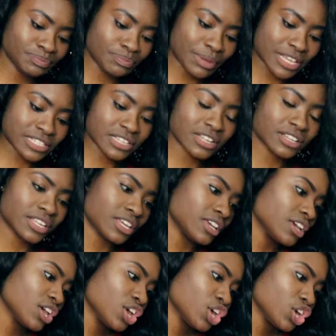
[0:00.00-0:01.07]

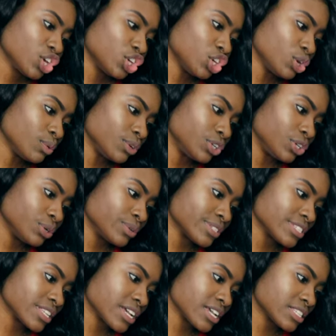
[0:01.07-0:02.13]
basically you would use
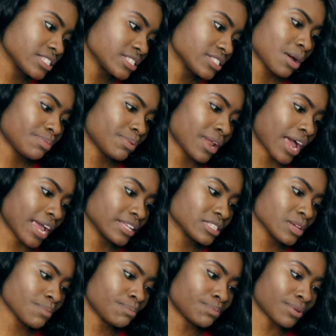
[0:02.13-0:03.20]
this, apply
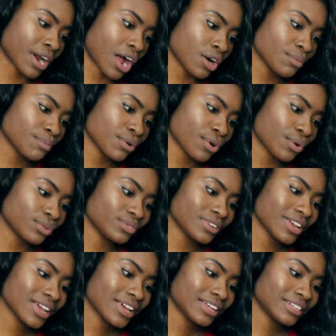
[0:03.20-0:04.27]
to brow bone,